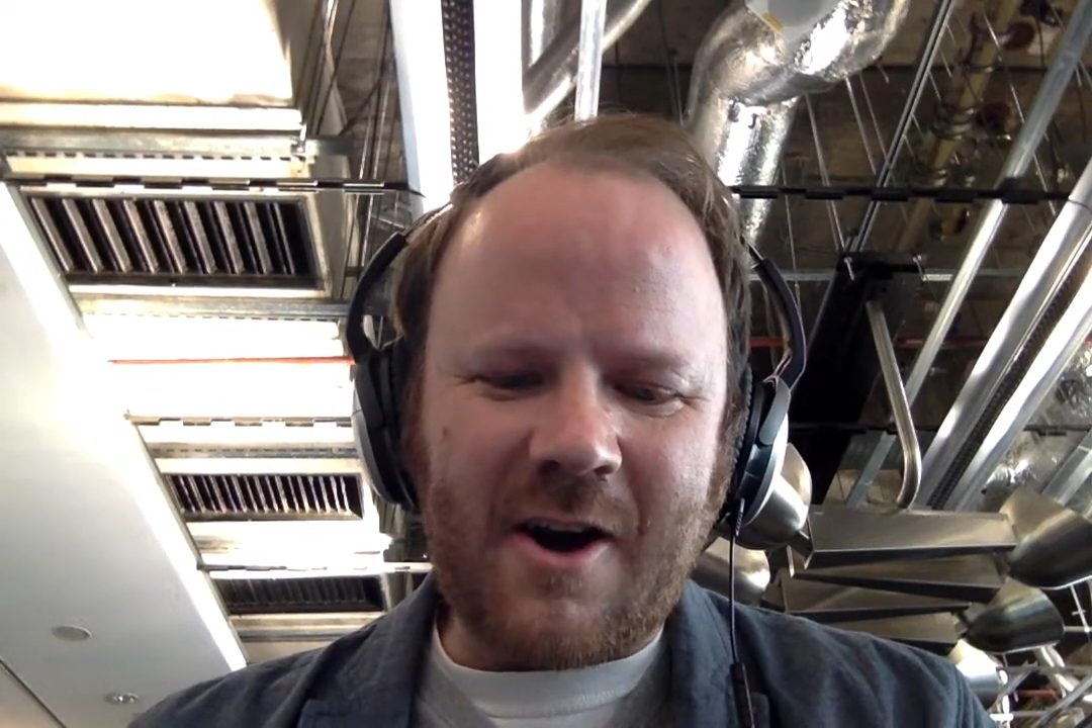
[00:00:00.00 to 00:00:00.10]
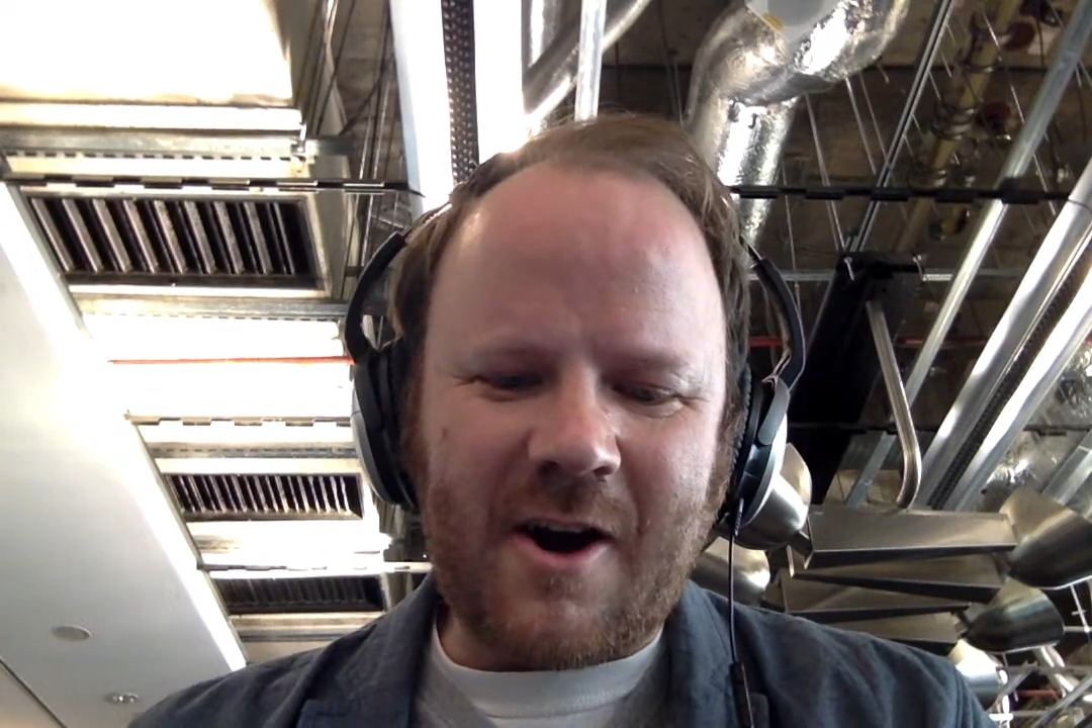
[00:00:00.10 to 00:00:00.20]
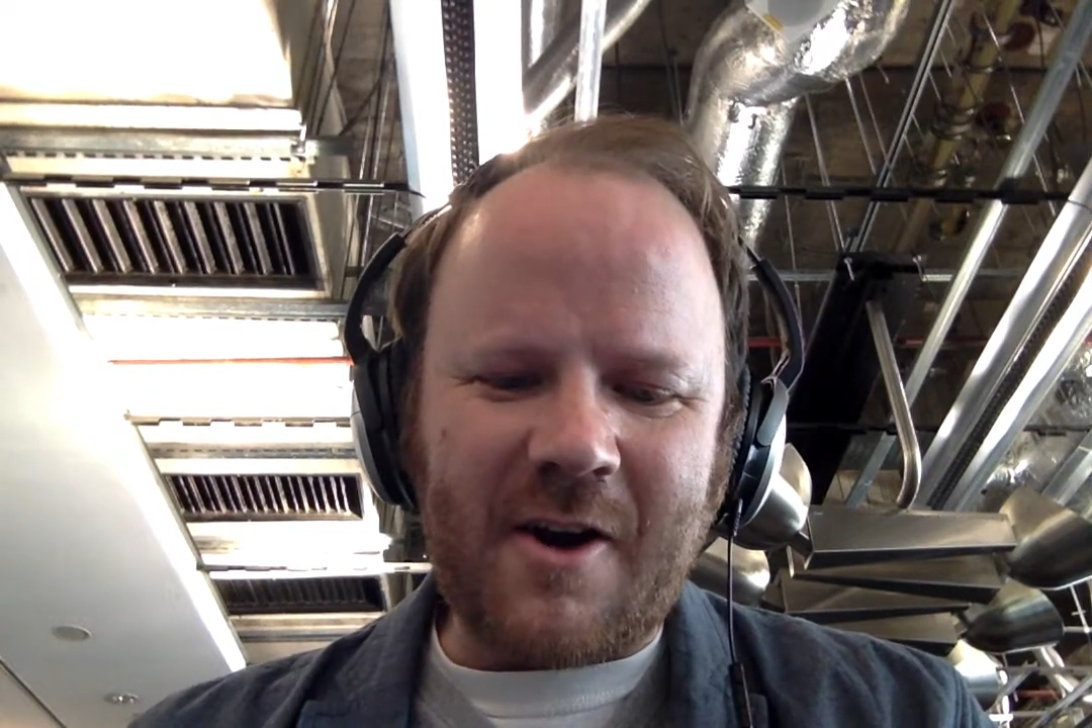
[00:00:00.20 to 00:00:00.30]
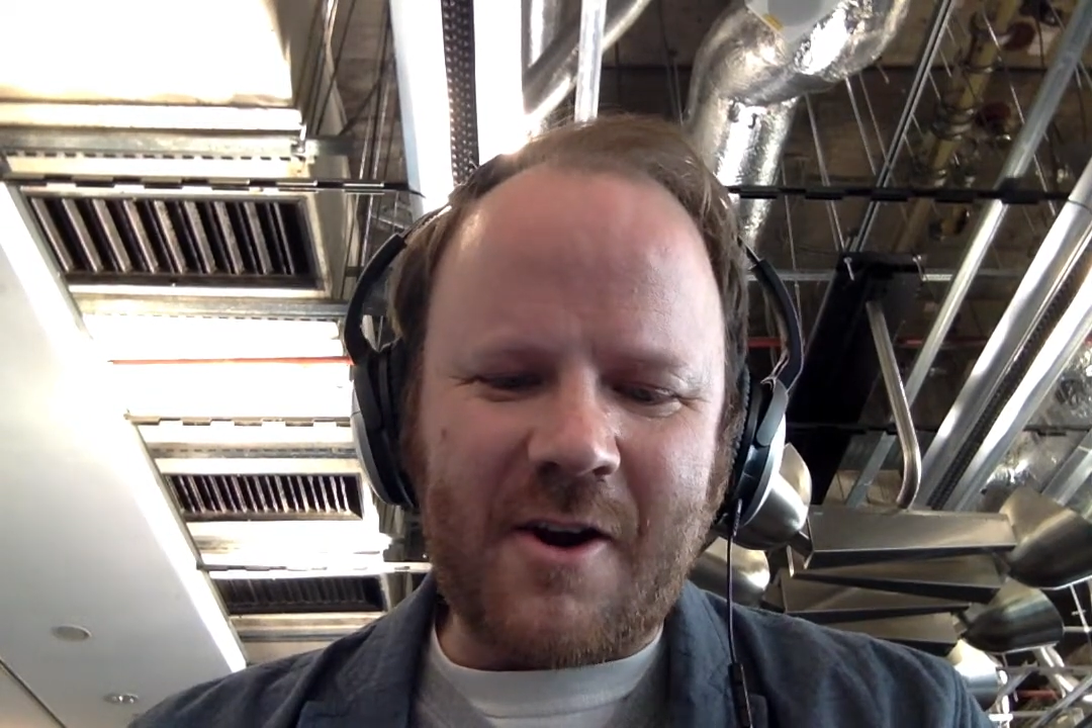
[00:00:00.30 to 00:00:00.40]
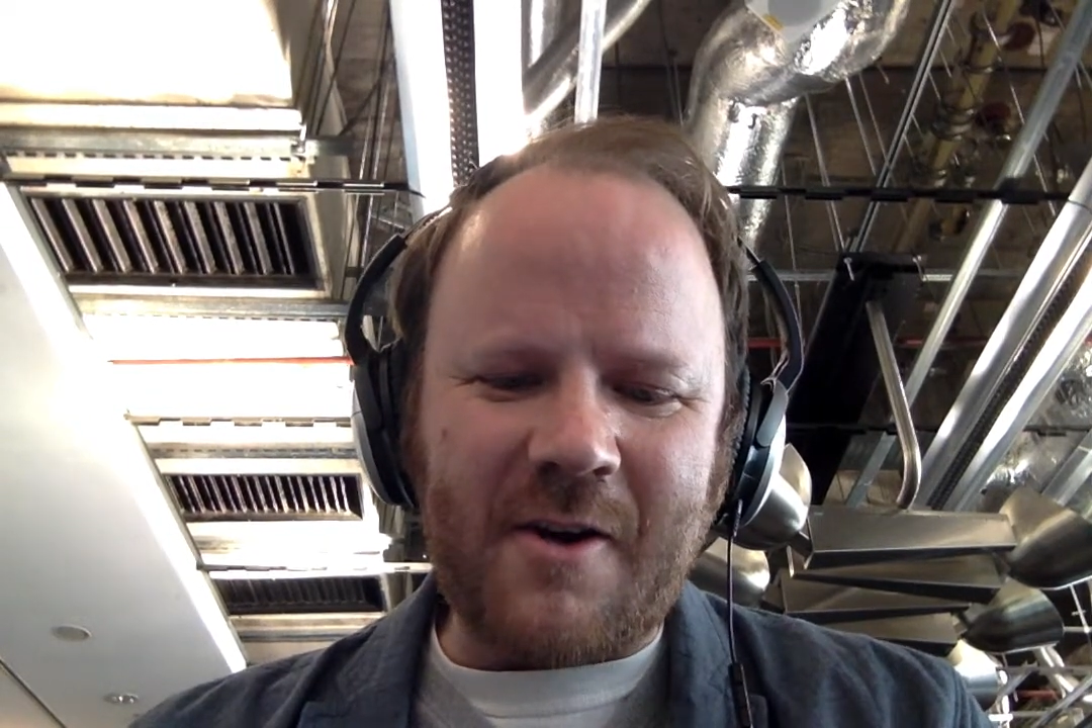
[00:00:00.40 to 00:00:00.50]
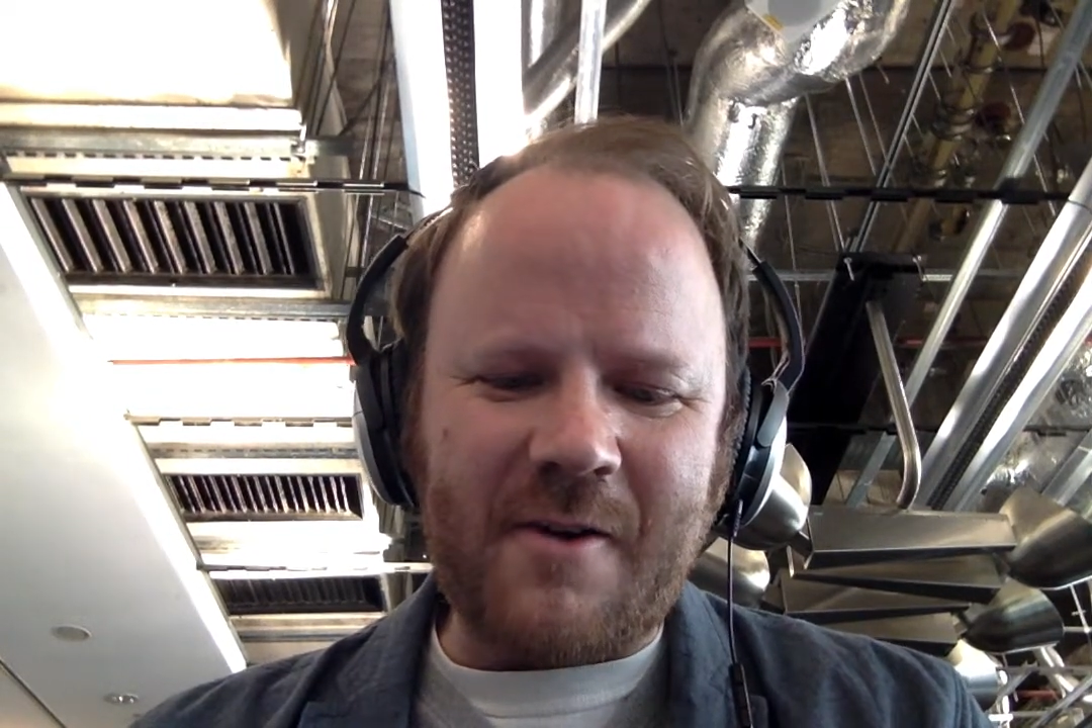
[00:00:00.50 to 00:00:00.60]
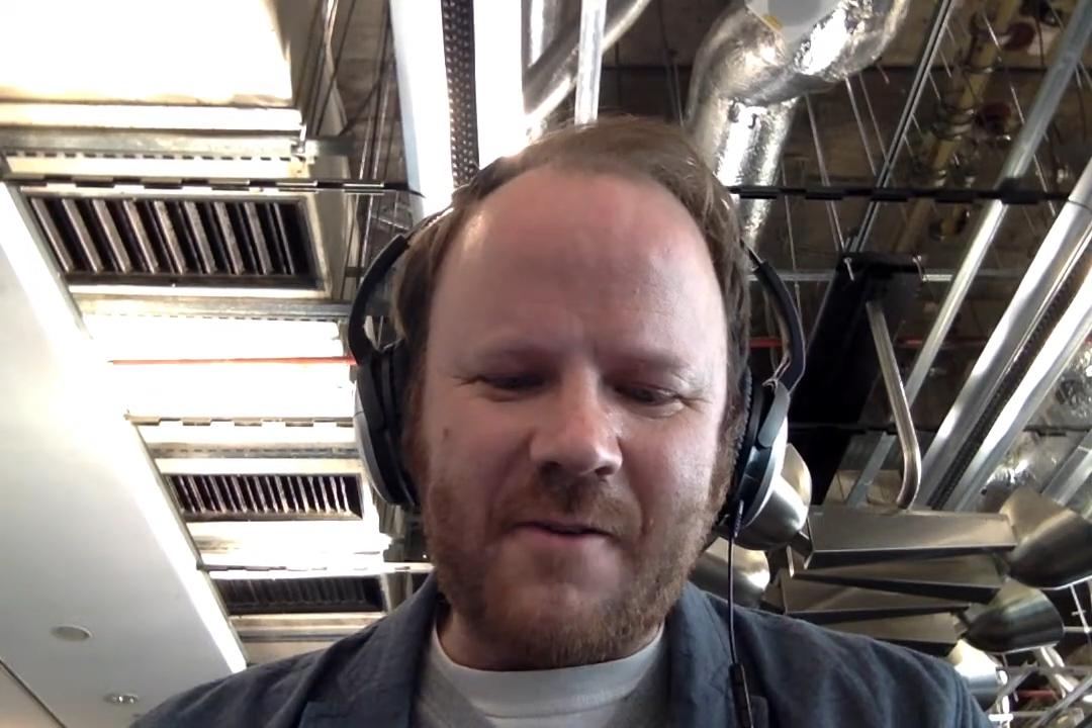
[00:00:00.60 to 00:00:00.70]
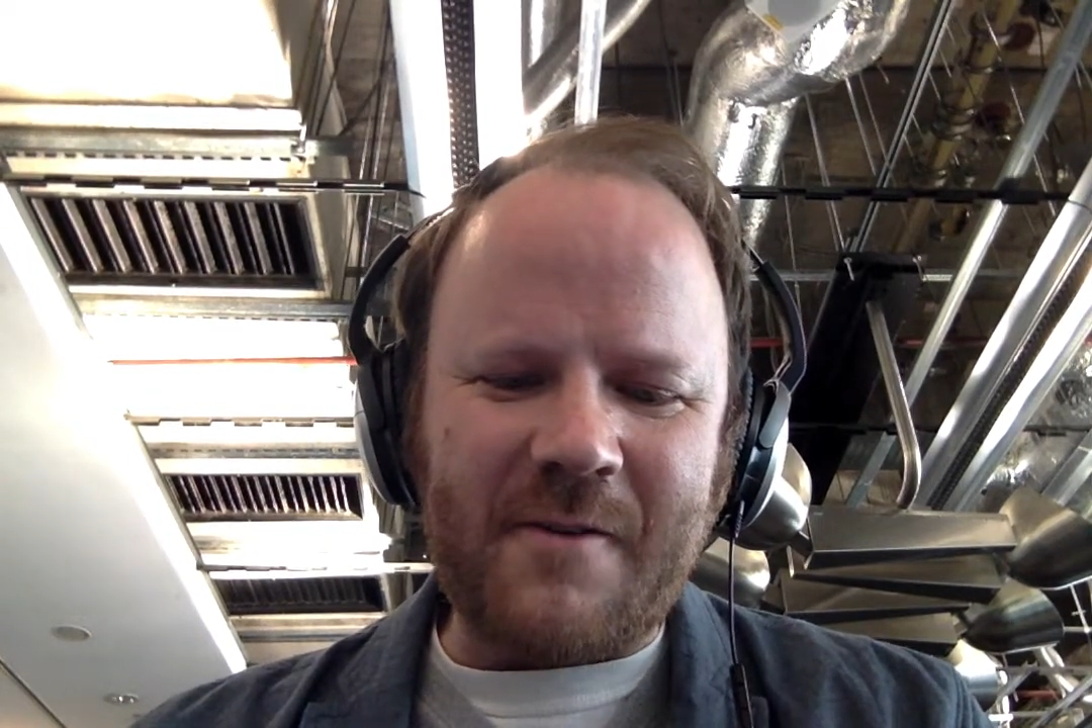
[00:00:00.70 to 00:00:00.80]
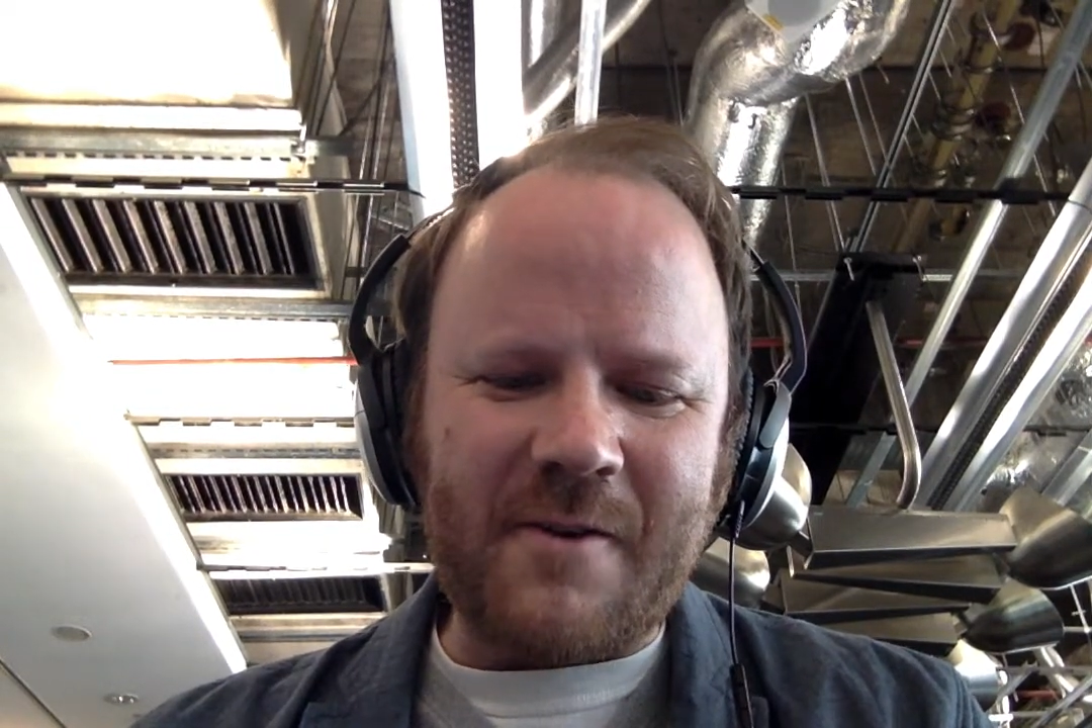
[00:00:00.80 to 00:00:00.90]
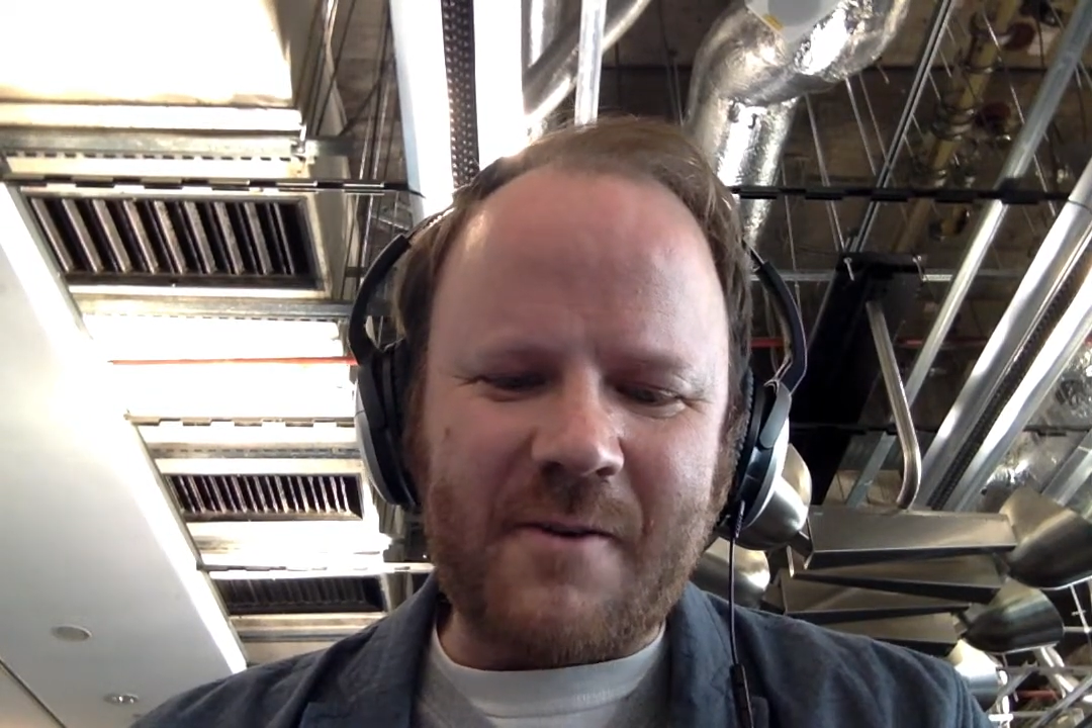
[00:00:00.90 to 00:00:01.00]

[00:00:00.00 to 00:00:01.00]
are known for the